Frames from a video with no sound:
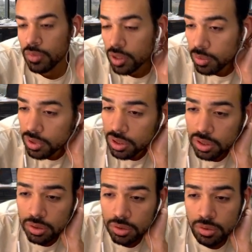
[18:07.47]
maybe
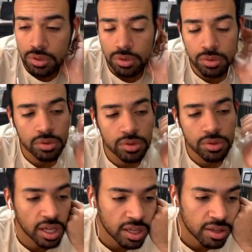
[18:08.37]
you would
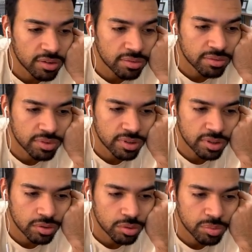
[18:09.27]
have
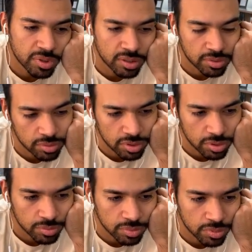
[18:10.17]
opened
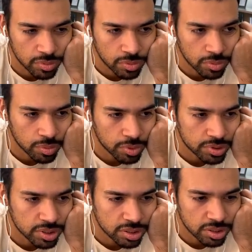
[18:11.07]
some
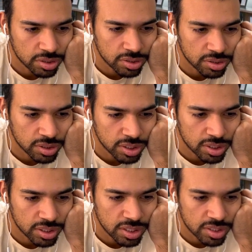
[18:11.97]
positions
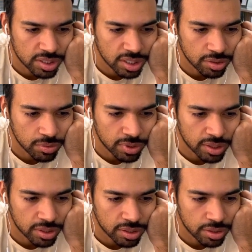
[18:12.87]
in this candle
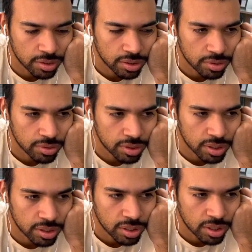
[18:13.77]
right here,
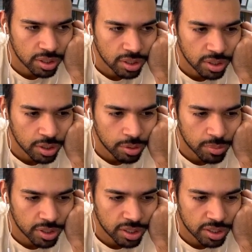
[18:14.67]
okay?
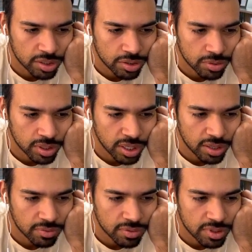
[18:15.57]
Because we
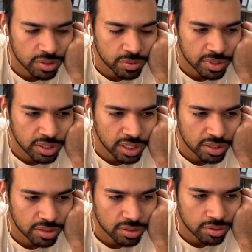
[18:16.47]
have this
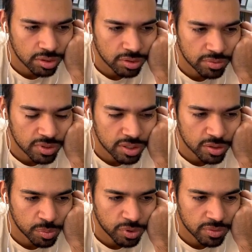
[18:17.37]
rejection of
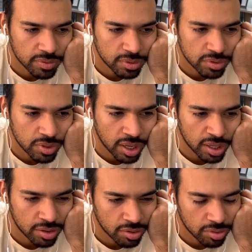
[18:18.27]
this previous
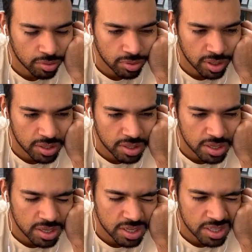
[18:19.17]
high. So I
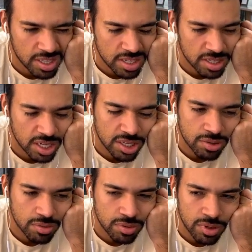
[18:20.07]
think in this
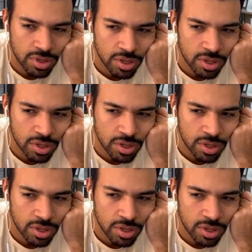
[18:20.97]
candle